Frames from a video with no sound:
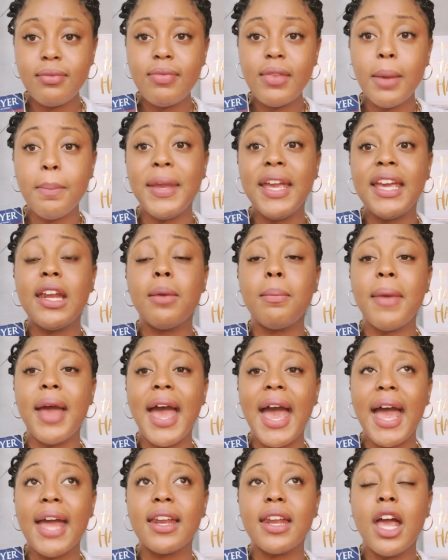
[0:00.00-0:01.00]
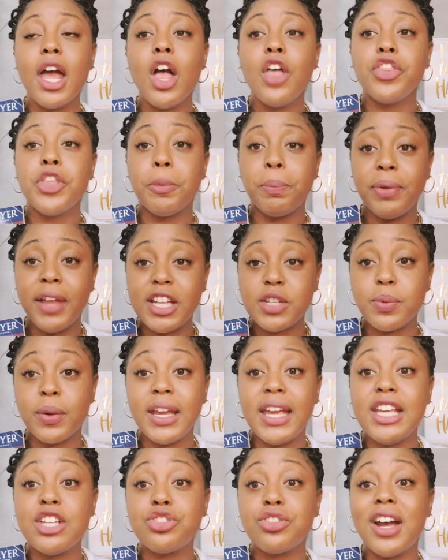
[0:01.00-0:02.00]
beat him at the place
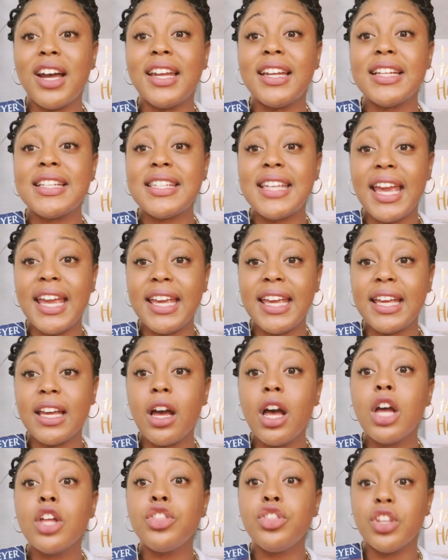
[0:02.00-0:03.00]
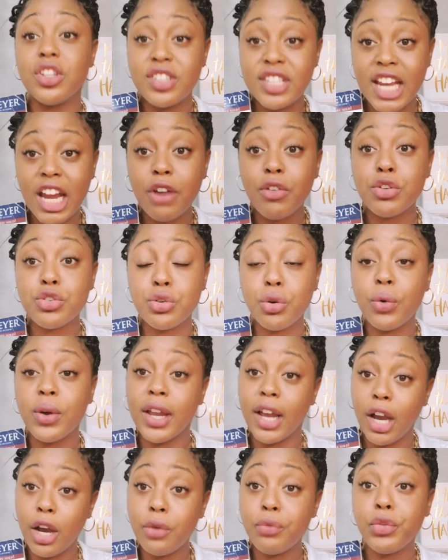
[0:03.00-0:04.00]
where he's trying to take the
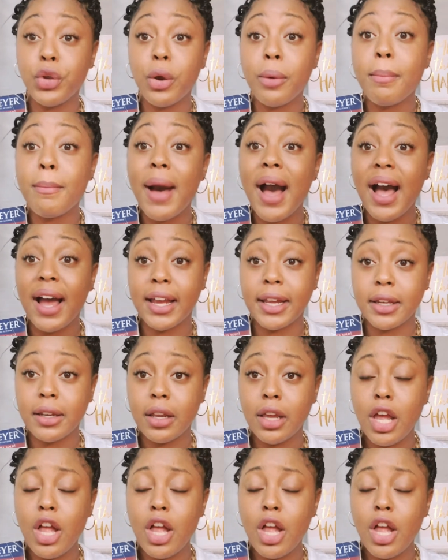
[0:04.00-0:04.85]
territory of your mind.